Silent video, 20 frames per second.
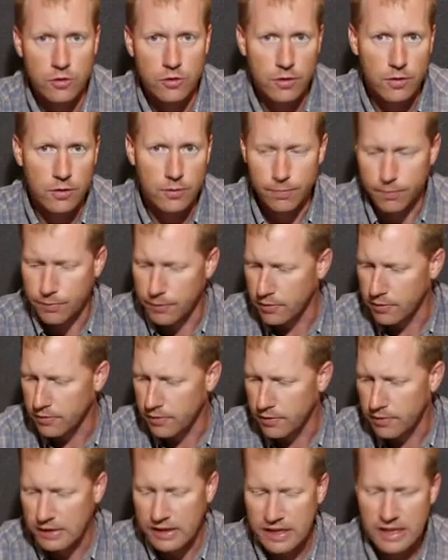are this
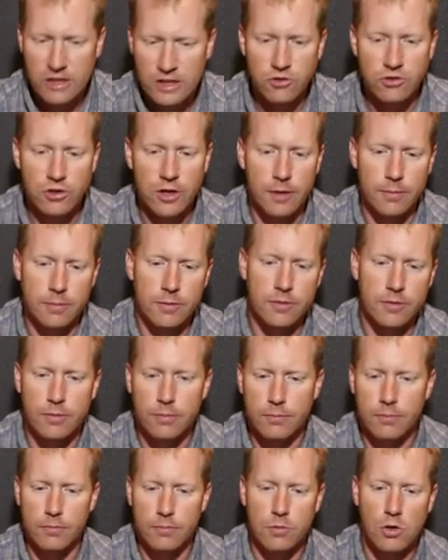T-shaped
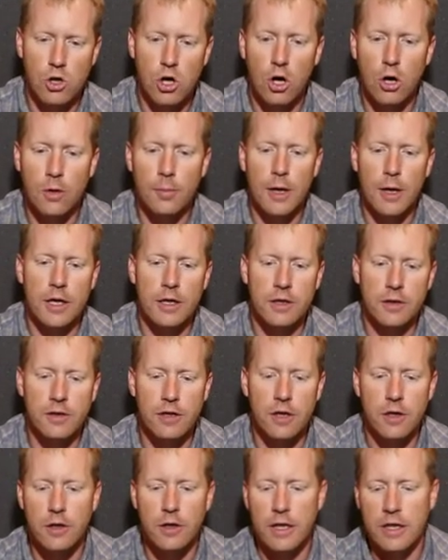carbide
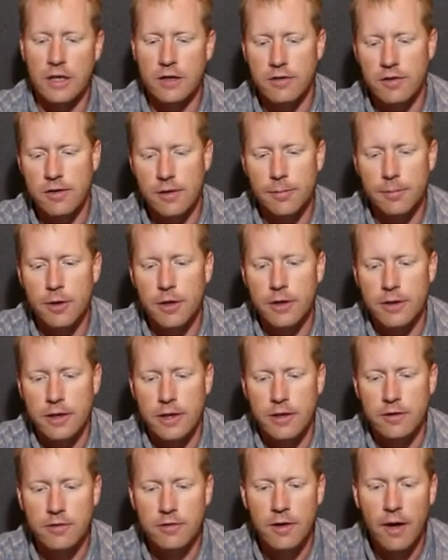cutting tip on
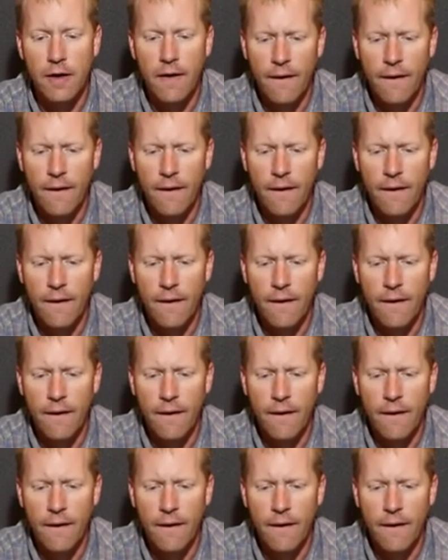these.